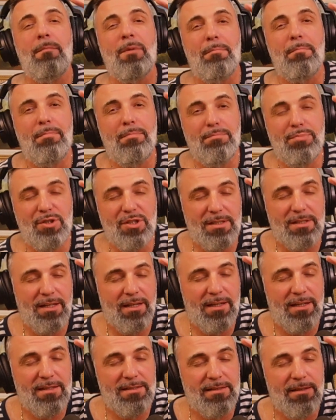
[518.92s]
Just like
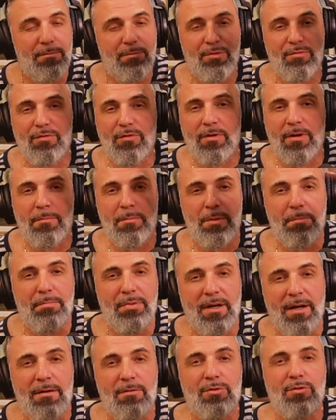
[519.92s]
I said before, I'm a
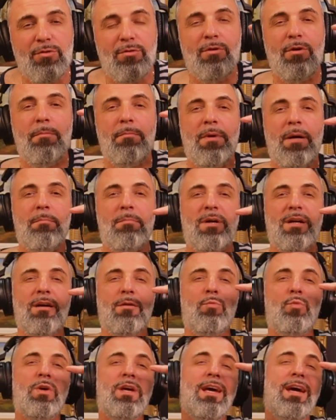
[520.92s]
proud union member, and
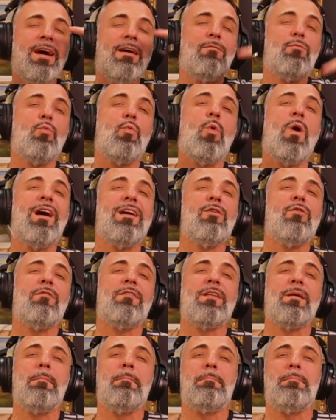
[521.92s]
we have one of
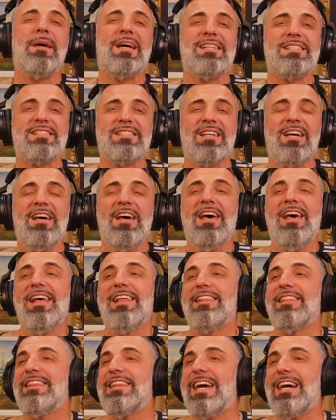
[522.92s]
the best.
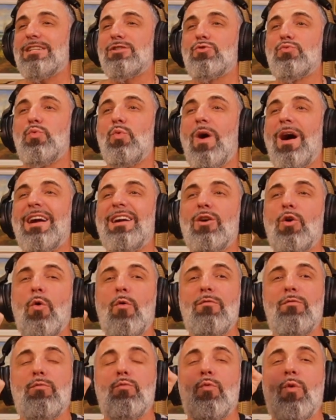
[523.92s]
That's one
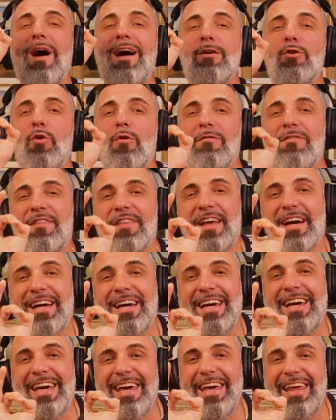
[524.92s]
of the
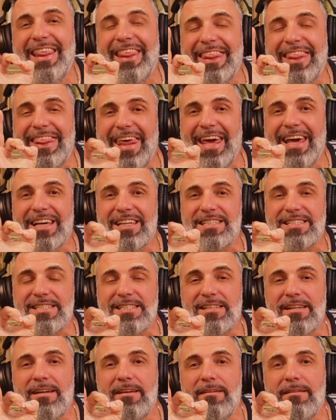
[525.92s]
key things
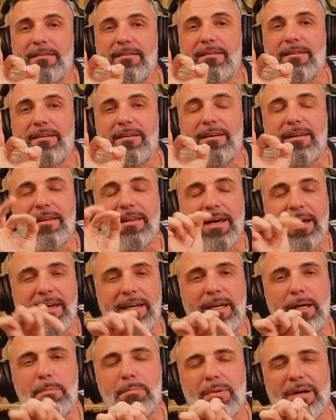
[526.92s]
that
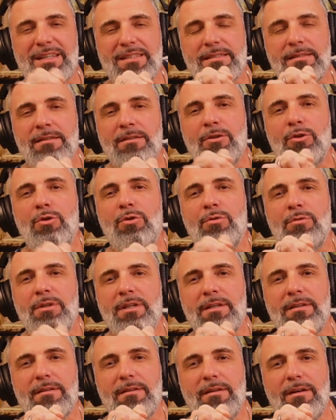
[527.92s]
keep us in the
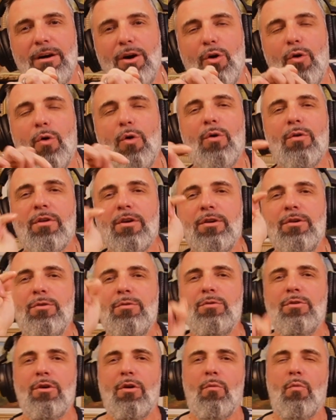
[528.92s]
union. All the
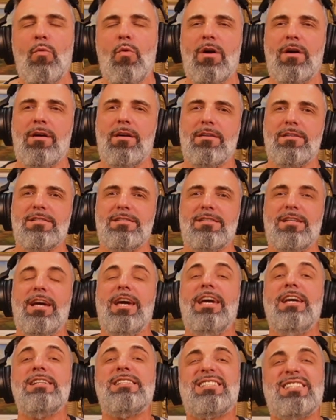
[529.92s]
union workers.
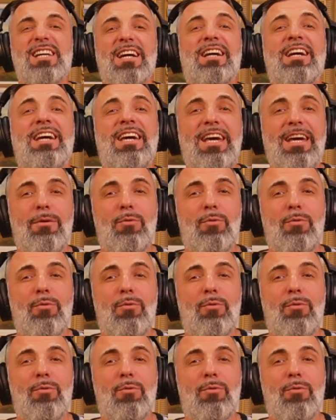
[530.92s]
It's a key.